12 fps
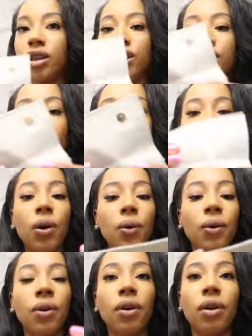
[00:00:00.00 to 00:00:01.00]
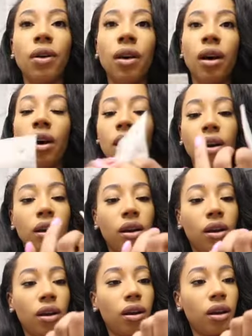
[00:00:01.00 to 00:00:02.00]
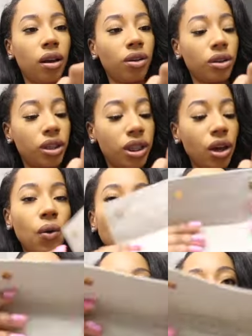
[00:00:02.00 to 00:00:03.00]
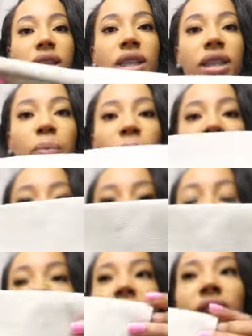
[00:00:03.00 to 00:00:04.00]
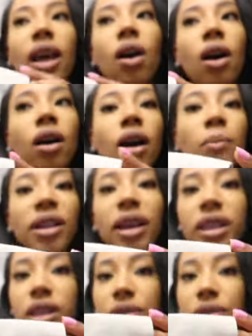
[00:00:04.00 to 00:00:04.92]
So this is the packaging. They all come in like